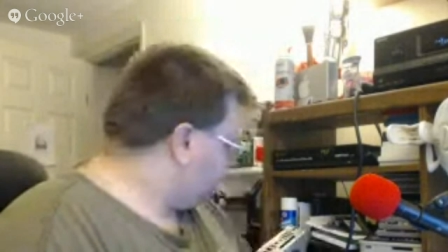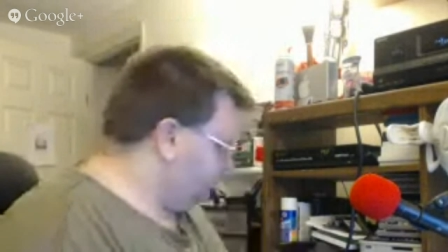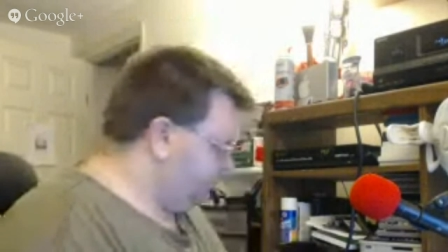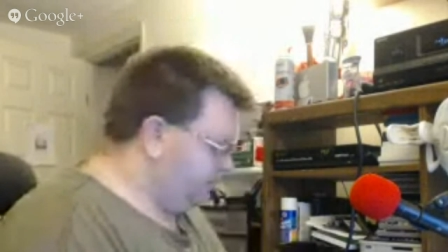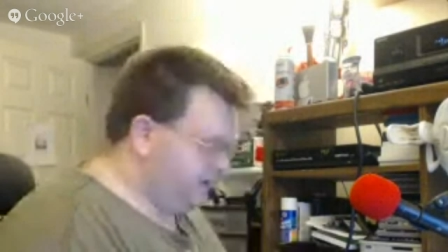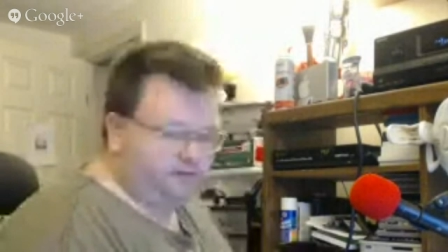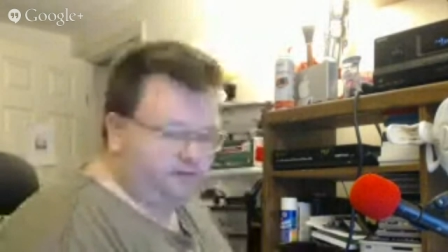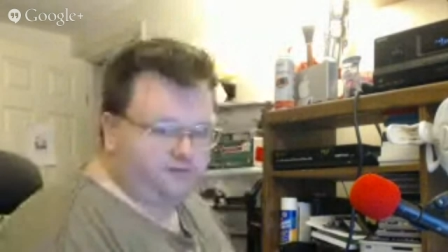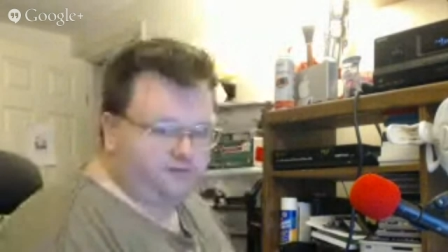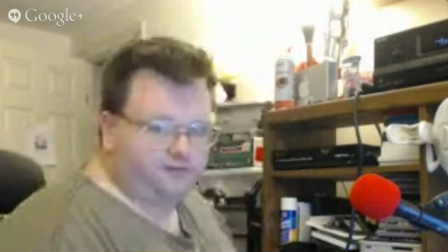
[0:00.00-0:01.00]
You get
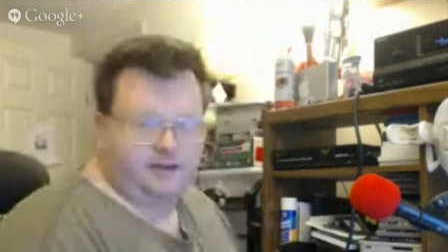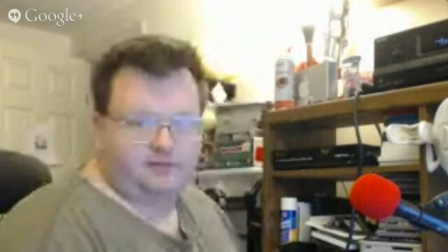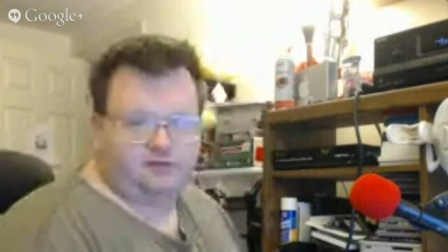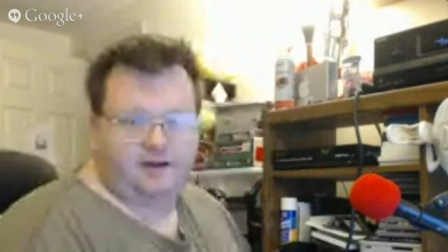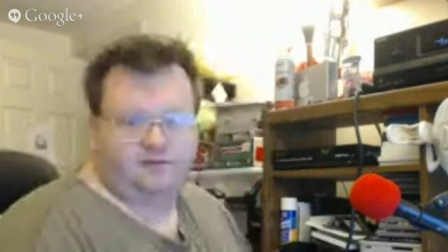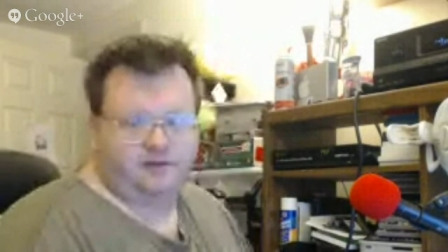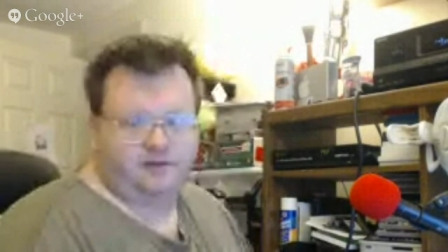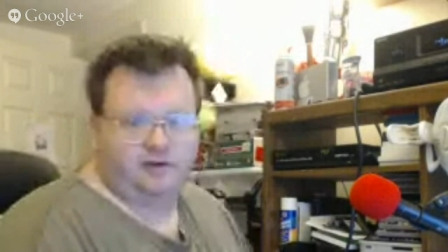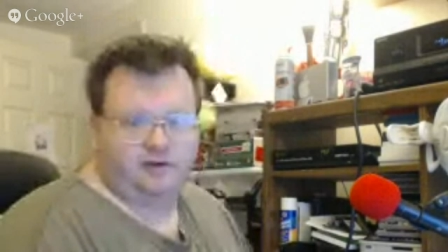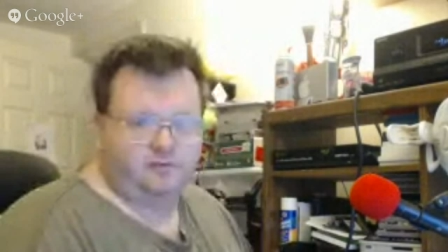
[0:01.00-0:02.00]
it free for every
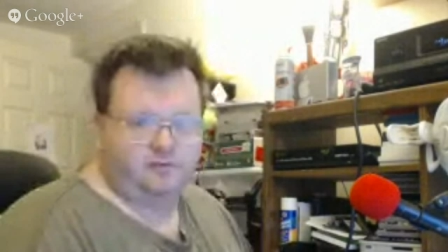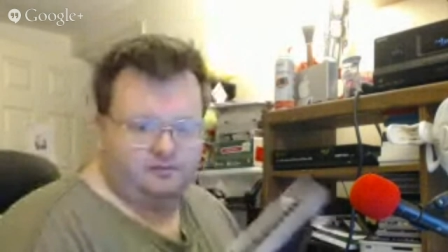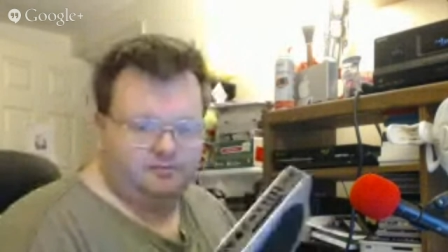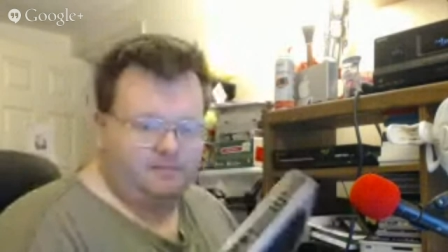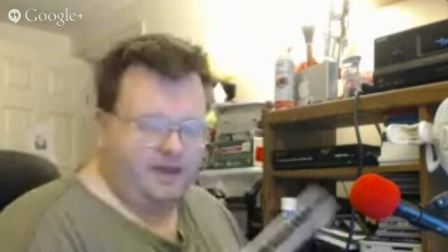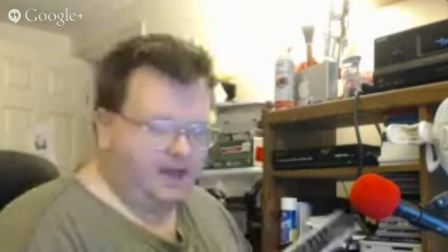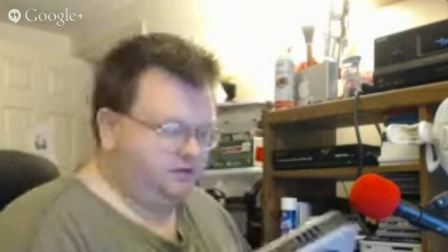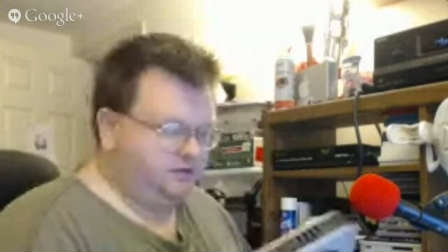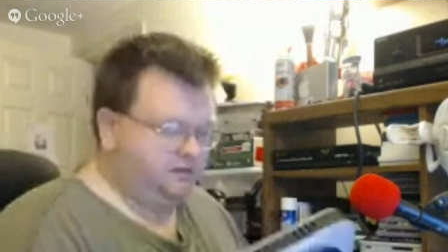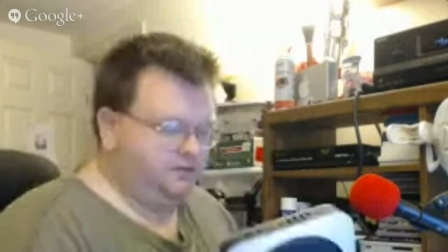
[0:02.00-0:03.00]
new Mac
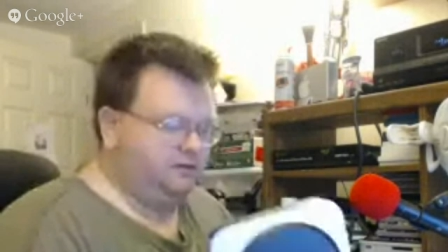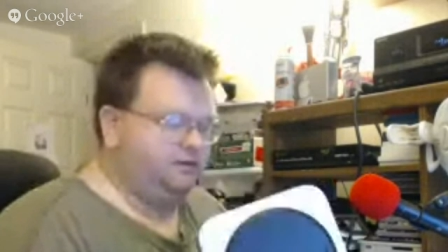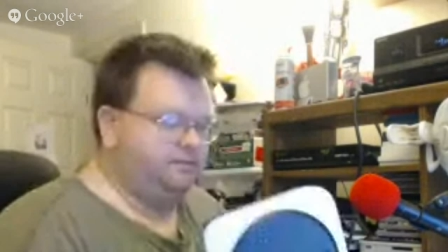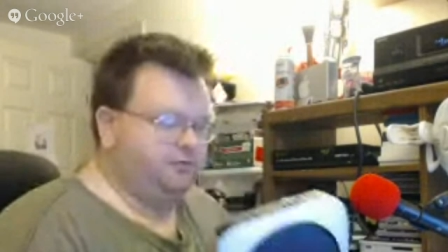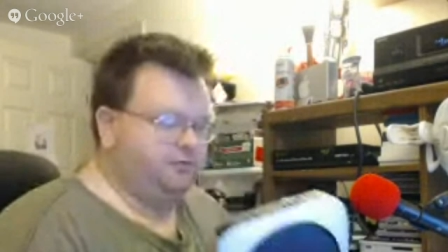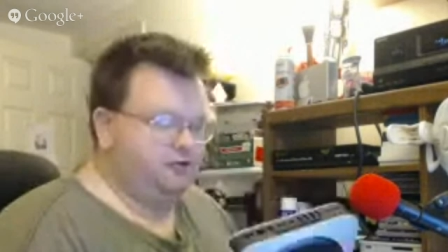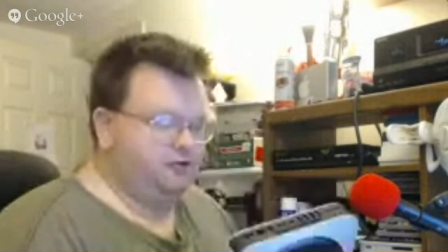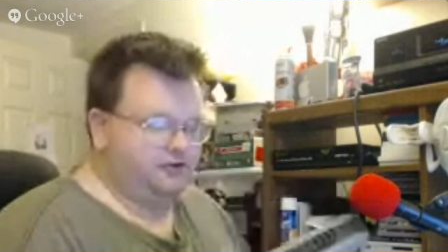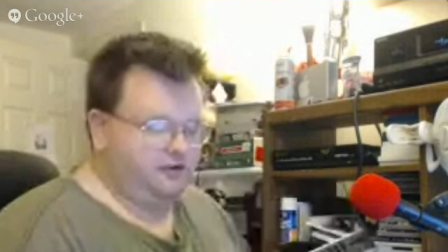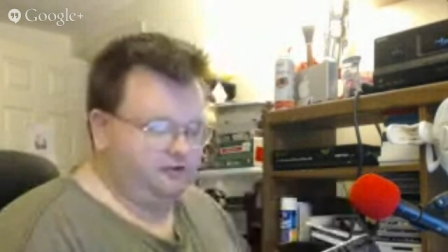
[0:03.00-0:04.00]
you
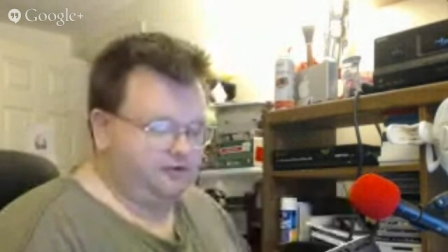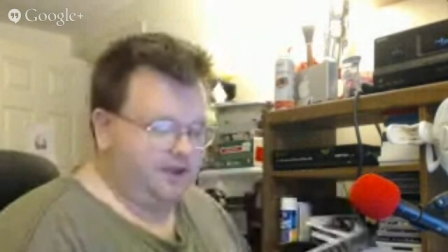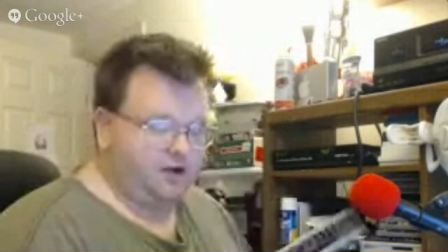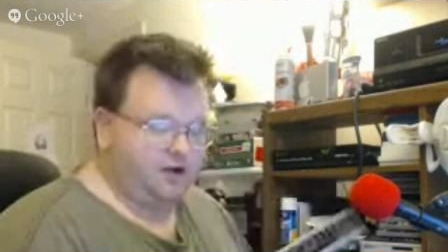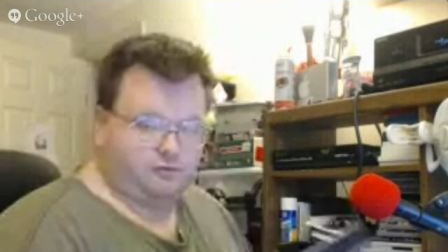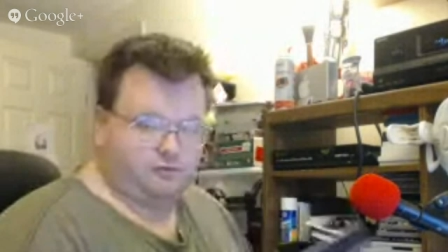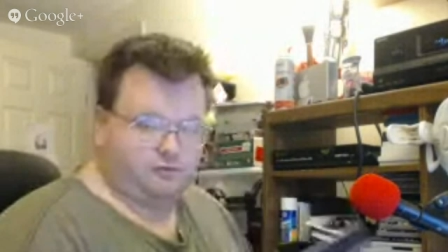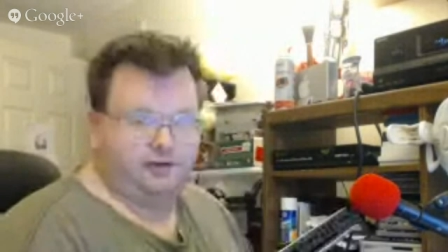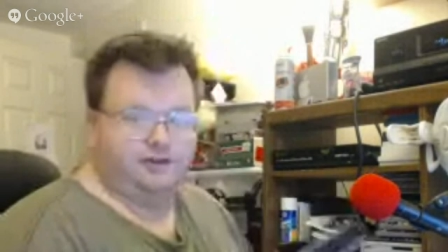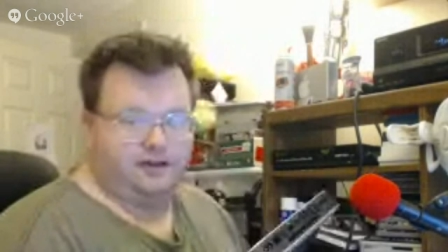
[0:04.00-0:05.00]
purchase because they are
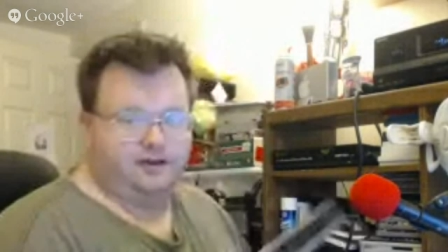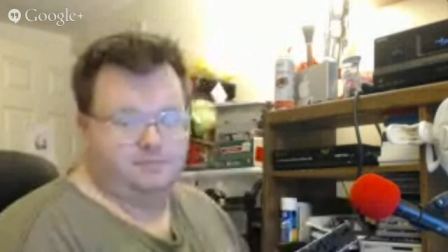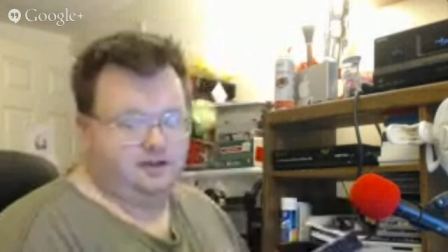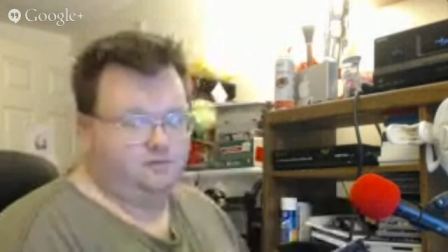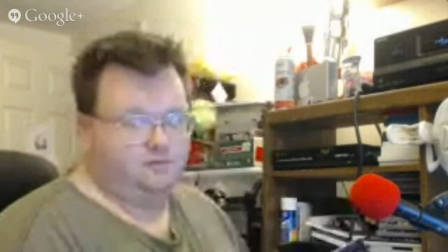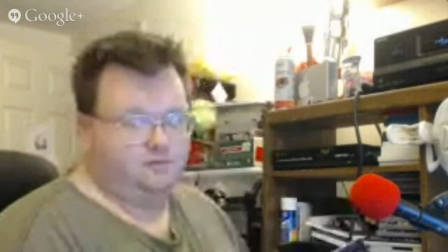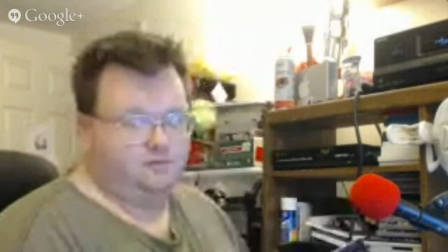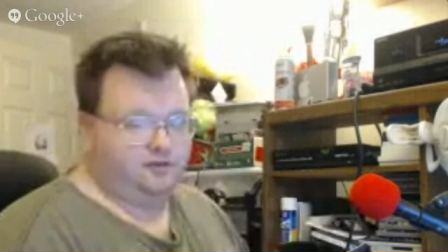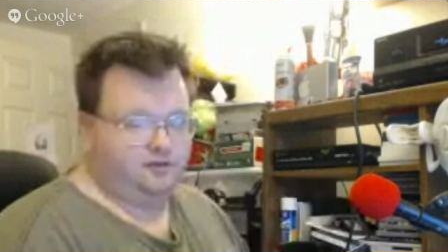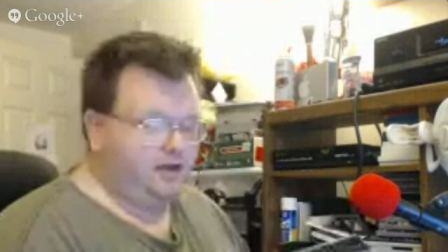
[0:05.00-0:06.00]
really trying to compete
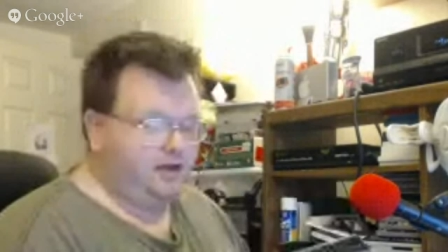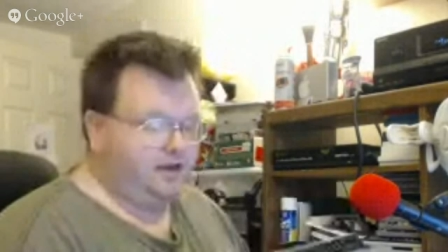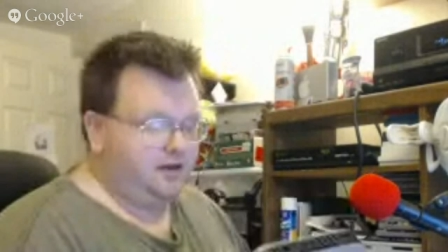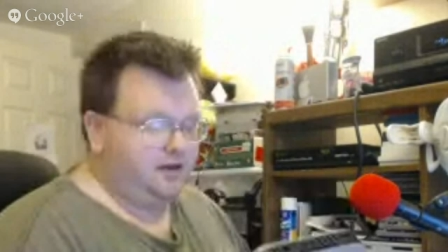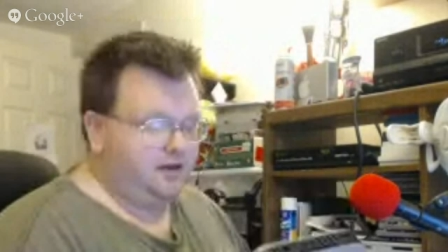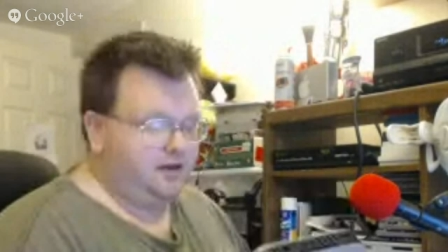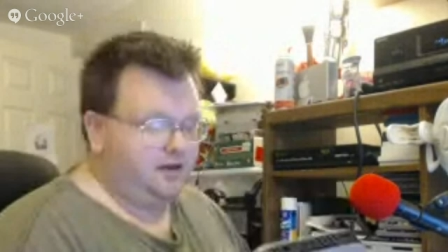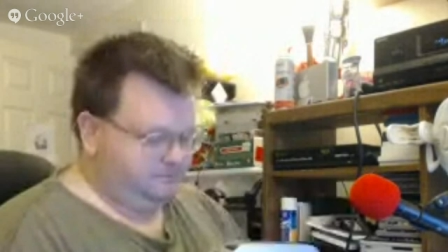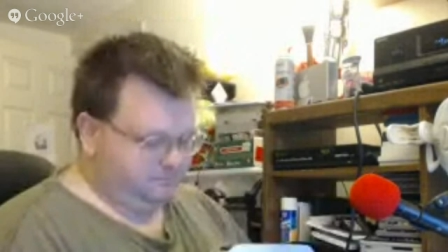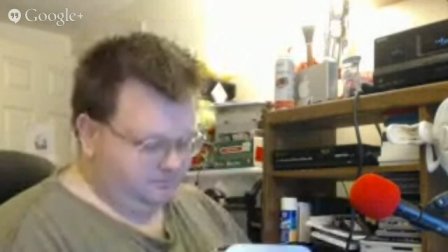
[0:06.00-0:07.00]
with
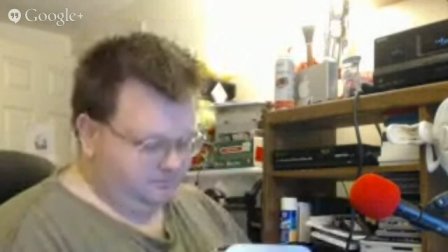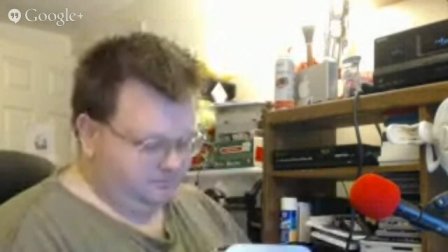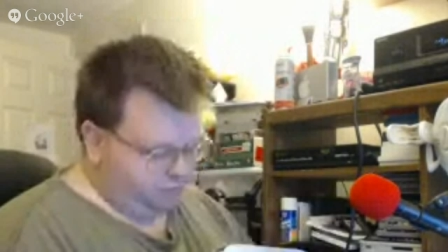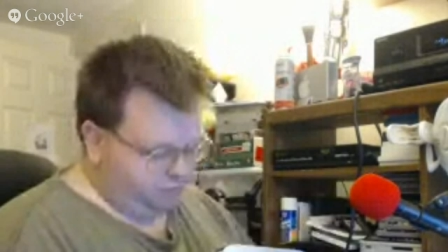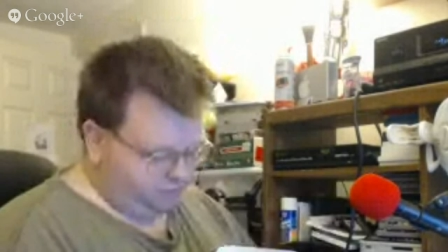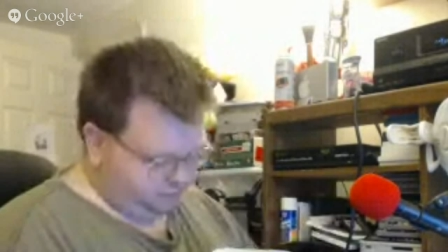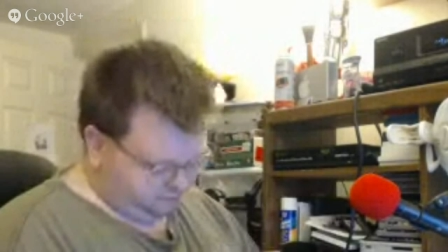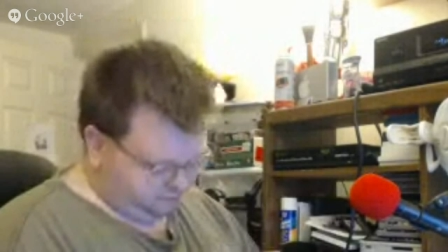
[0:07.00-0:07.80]
Google